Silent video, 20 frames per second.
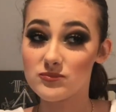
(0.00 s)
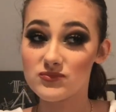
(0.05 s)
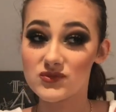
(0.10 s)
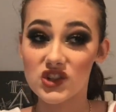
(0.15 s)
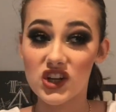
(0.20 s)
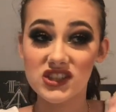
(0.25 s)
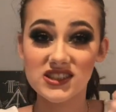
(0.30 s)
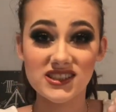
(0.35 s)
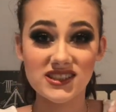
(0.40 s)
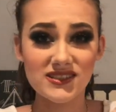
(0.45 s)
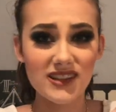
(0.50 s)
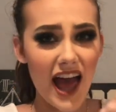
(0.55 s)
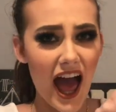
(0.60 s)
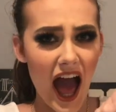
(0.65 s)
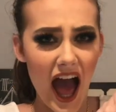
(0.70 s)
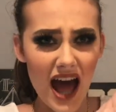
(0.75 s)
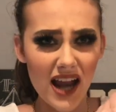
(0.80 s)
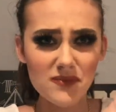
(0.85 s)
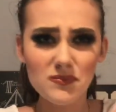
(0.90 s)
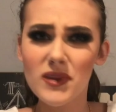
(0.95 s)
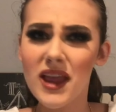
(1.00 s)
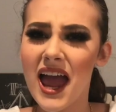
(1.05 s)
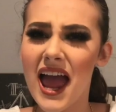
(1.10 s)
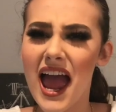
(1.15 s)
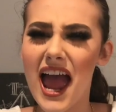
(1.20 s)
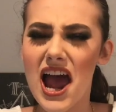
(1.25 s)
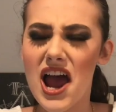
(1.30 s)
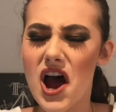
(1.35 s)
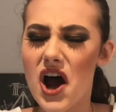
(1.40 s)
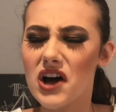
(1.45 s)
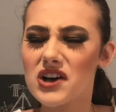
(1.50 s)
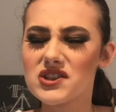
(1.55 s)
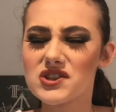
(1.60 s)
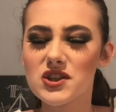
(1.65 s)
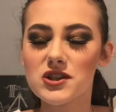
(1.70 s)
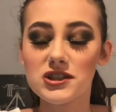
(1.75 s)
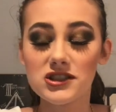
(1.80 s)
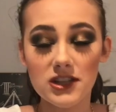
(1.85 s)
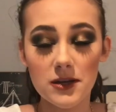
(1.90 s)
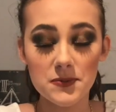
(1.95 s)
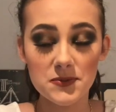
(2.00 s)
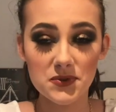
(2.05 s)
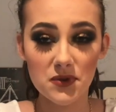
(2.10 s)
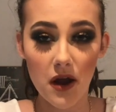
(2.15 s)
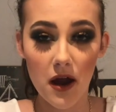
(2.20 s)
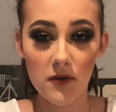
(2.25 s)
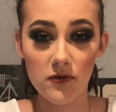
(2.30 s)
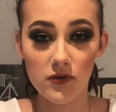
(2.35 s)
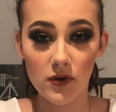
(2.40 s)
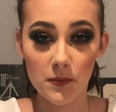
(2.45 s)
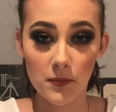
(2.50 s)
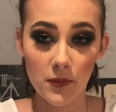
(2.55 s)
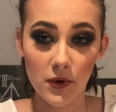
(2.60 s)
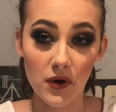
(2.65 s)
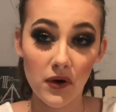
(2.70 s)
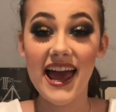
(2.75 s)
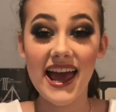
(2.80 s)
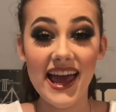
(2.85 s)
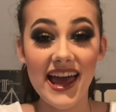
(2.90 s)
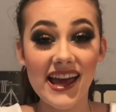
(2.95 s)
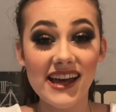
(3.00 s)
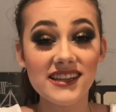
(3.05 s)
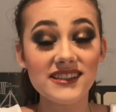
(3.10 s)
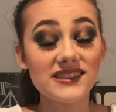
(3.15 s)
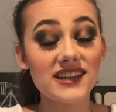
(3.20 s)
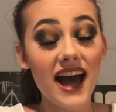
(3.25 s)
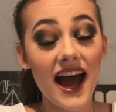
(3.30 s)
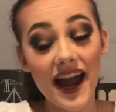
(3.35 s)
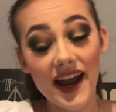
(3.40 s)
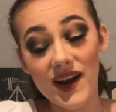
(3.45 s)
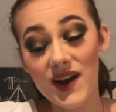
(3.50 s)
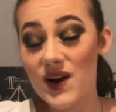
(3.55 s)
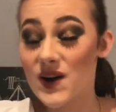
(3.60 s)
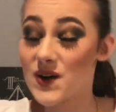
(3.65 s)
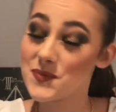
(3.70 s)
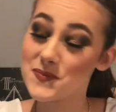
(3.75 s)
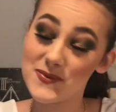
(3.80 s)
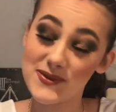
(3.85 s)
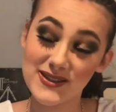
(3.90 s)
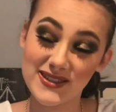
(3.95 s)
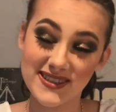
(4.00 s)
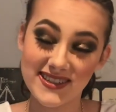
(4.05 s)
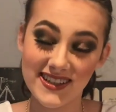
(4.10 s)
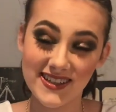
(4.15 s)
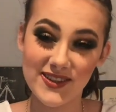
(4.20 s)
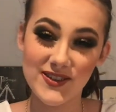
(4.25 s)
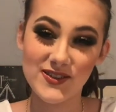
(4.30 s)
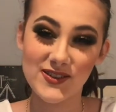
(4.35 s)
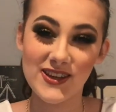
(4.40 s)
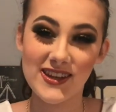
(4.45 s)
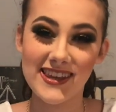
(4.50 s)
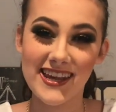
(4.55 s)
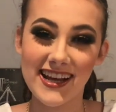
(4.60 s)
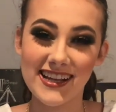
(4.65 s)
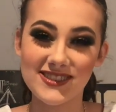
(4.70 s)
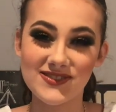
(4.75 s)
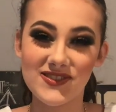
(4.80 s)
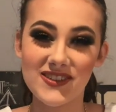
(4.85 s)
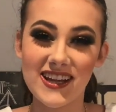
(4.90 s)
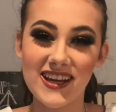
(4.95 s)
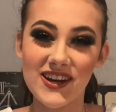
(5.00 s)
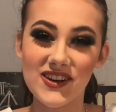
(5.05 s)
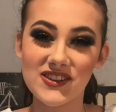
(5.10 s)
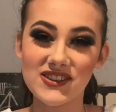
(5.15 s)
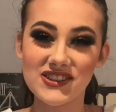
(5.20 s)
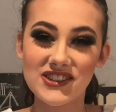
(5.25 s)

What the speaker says: just help, and also subscribe for more, and I hope to see you in the next video.